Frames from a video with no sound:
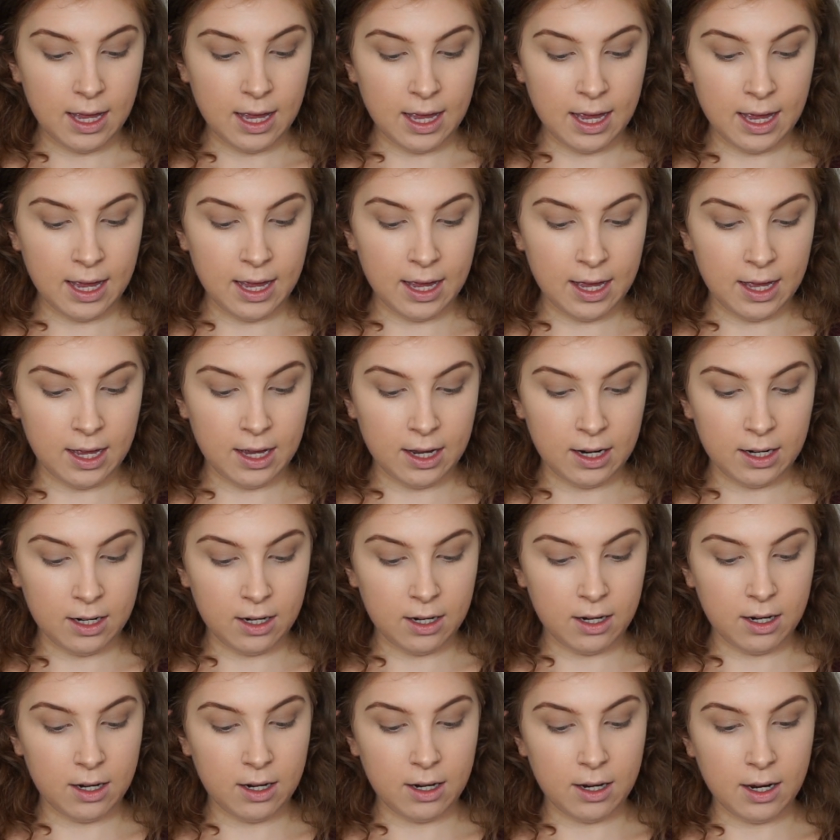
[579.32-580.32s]

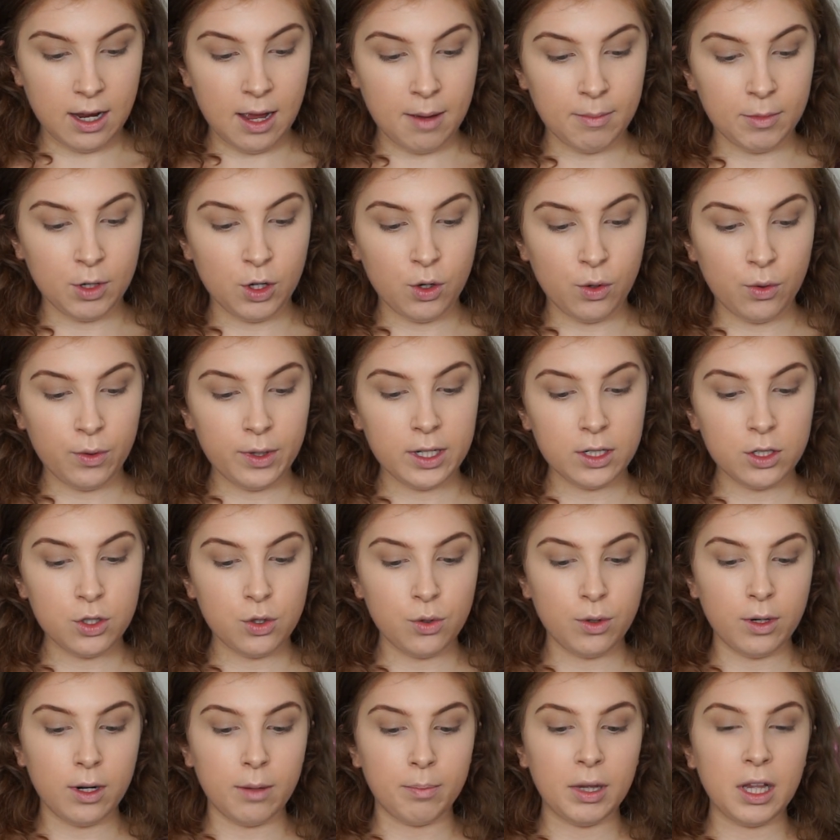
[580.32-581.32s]
and I'm going
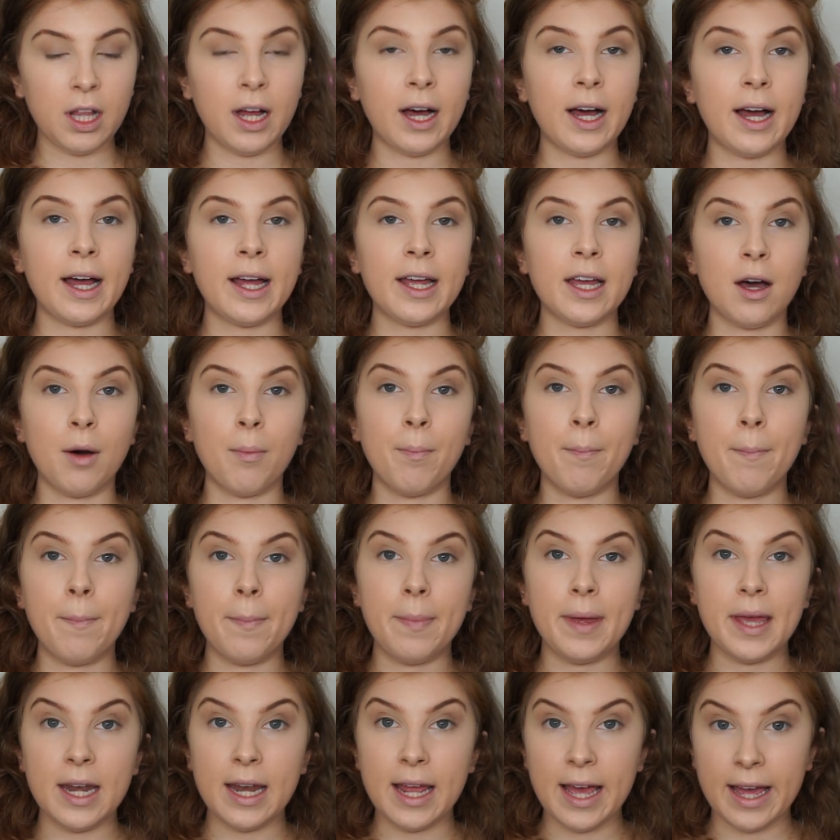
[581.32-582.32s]
to apply a
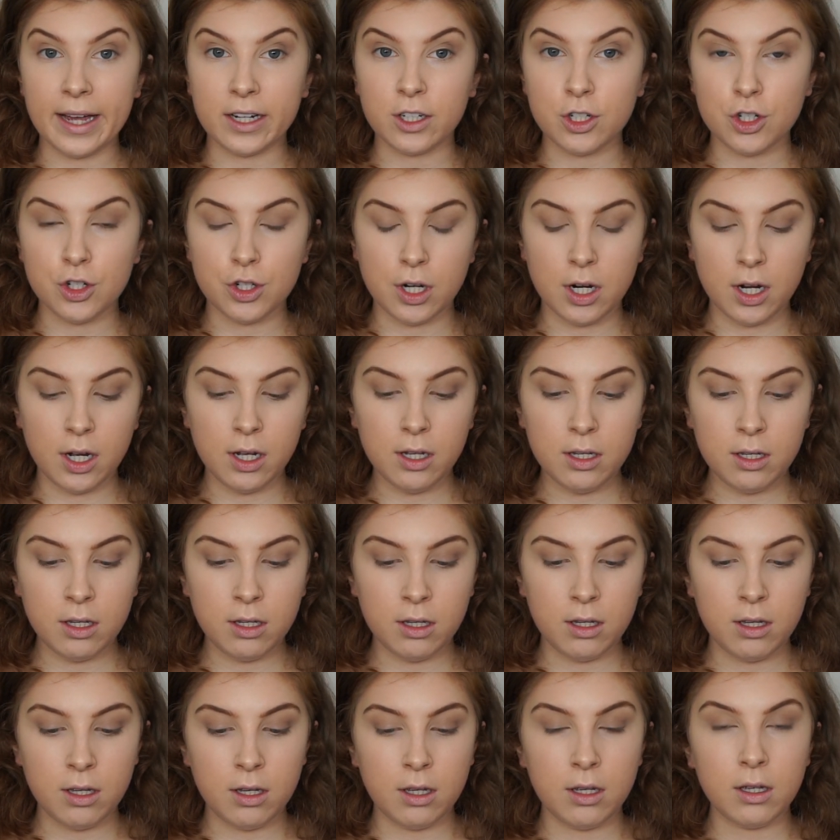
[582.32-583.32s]
bit extra
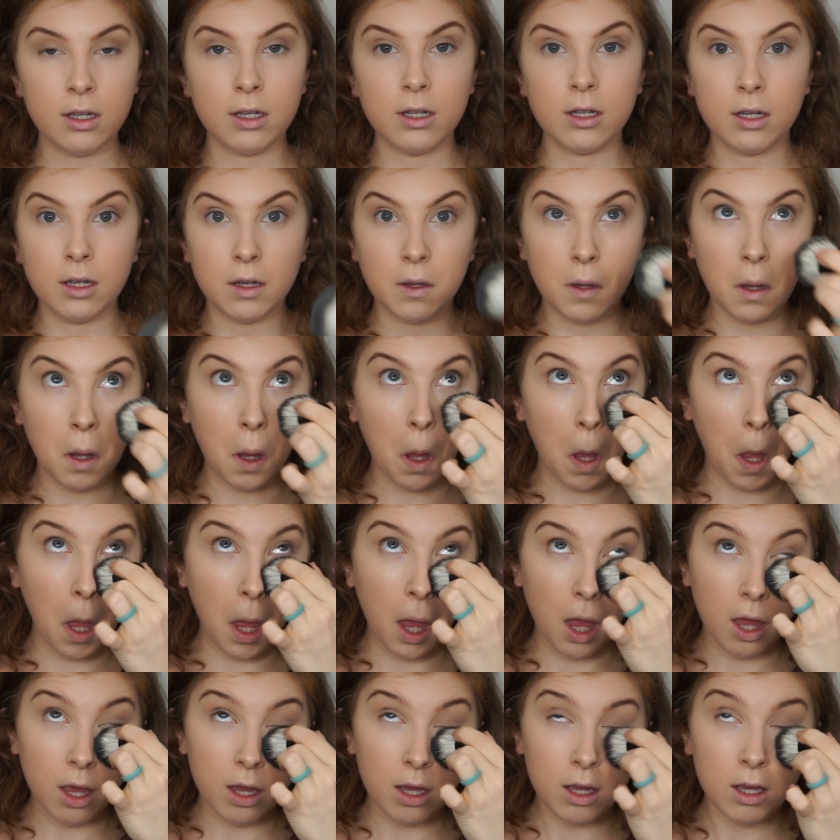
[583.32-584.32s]

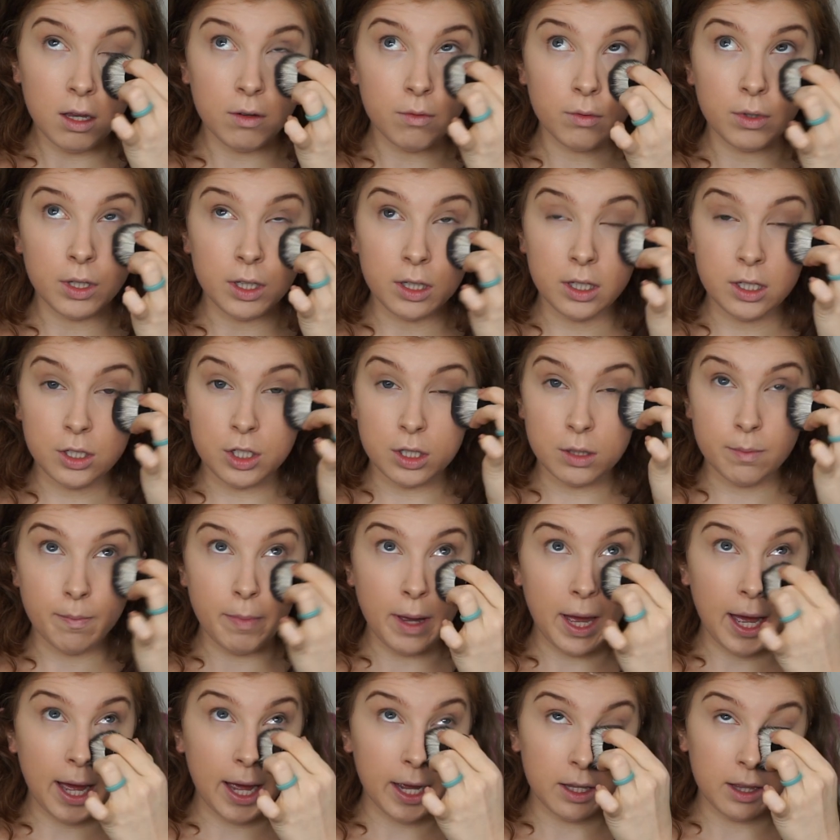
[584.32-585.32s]
and really just
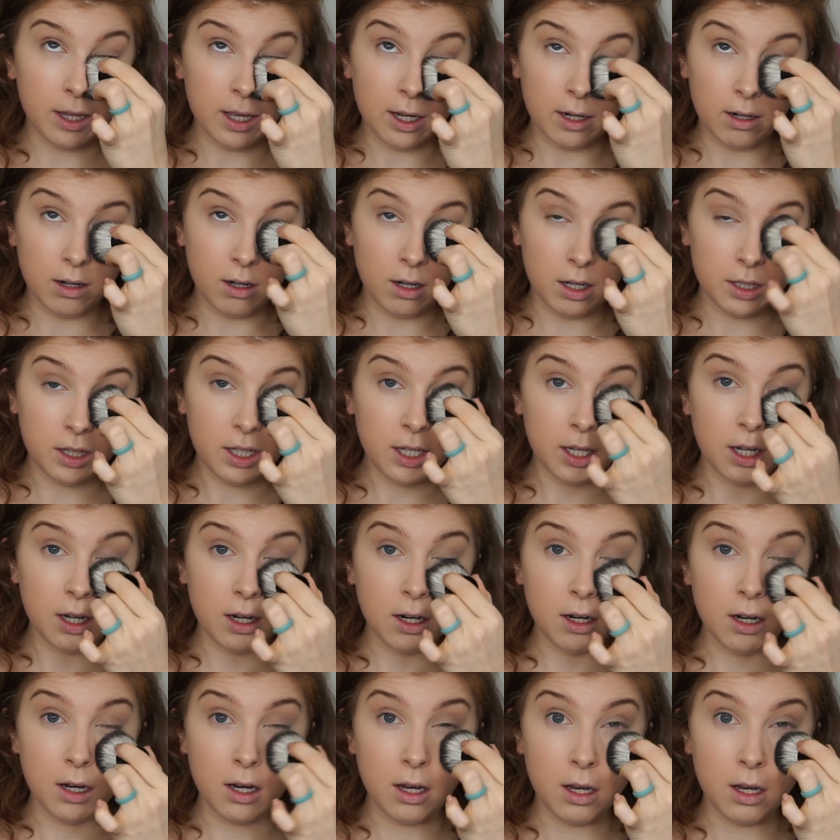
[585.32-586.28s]
pack that on there.